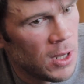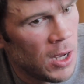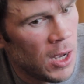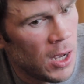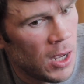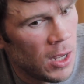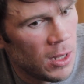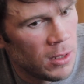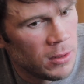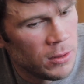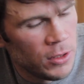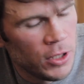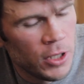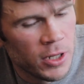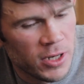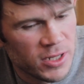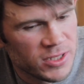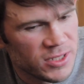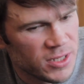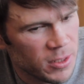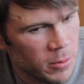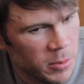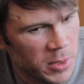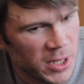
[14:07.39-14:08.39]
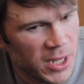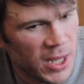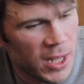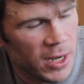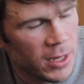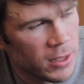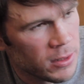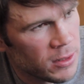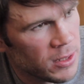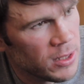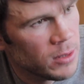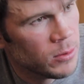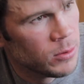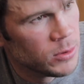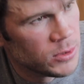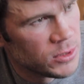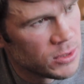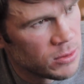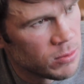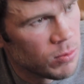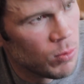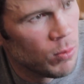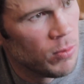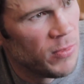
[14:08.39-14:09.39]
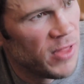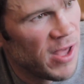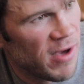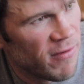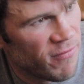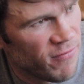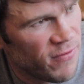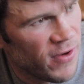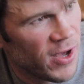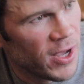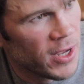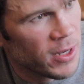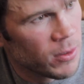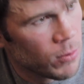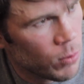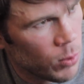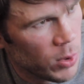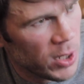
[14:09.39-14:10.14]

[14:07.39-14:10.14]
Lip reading: Yeah, it's the beginning. It was that fight,